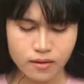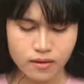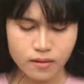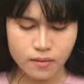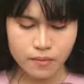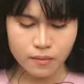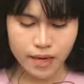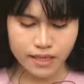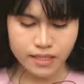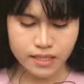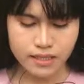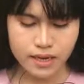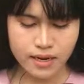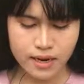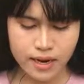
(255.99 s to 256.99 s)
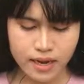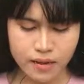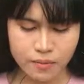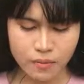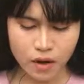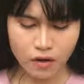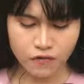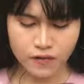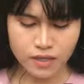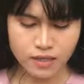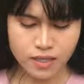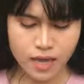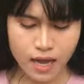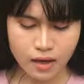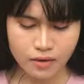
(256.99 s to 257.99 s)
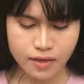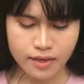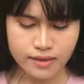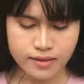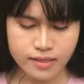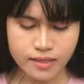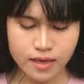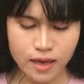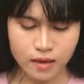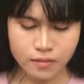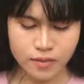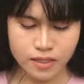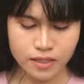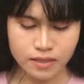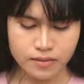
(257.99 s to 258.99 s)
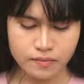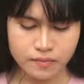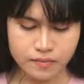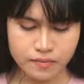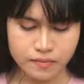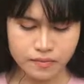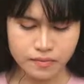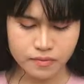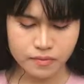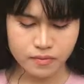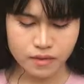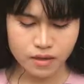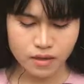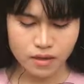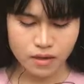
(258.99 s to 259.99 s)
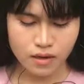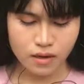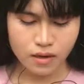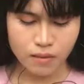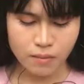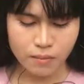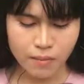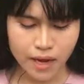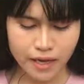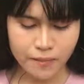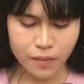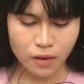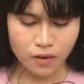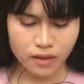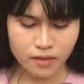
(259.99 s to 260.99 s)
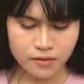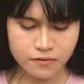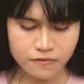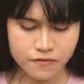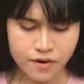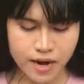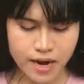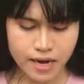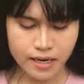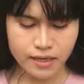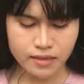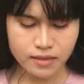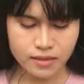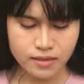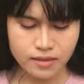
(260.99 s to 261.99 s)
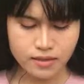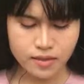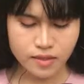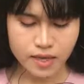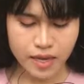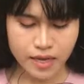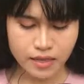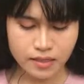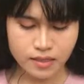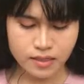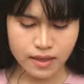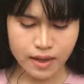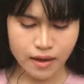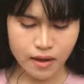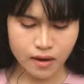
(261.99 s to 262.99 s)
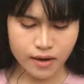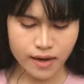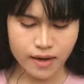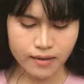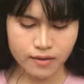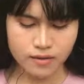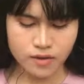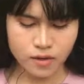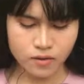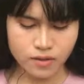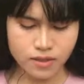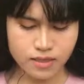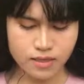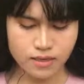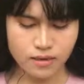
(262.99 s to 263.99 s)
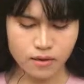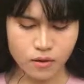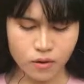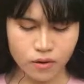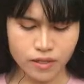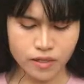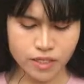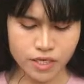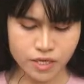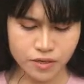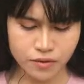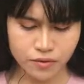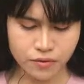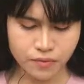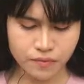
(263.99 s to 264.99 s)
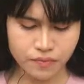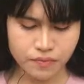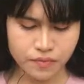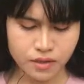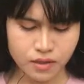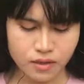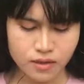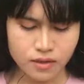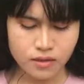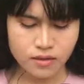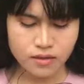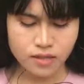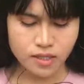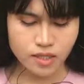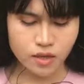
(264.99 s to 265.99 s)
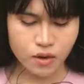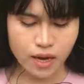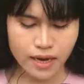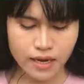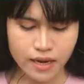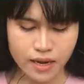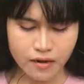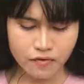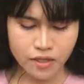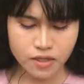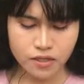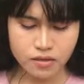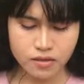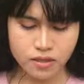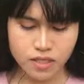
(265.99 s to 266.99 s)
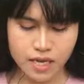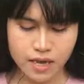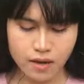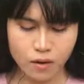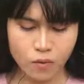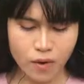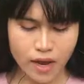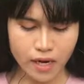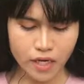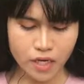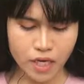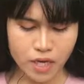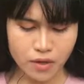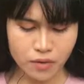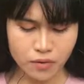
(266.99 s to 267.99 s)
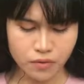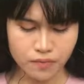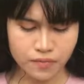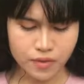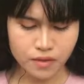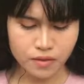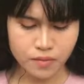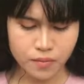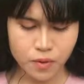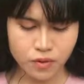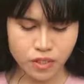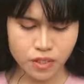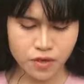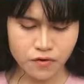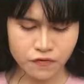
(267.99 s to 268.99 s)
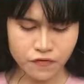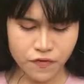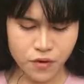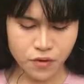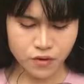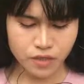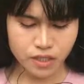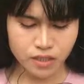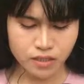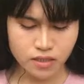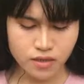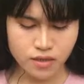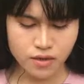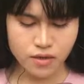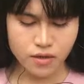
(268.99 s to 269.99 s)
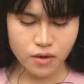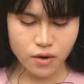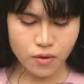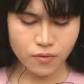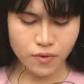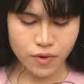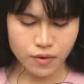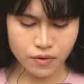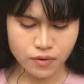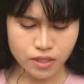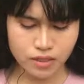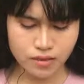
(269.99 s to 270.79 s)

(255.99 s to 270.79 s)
But the name of the town is common. My Polak friend says there are a dozen or two, so I never could tell where you put your foot, your root.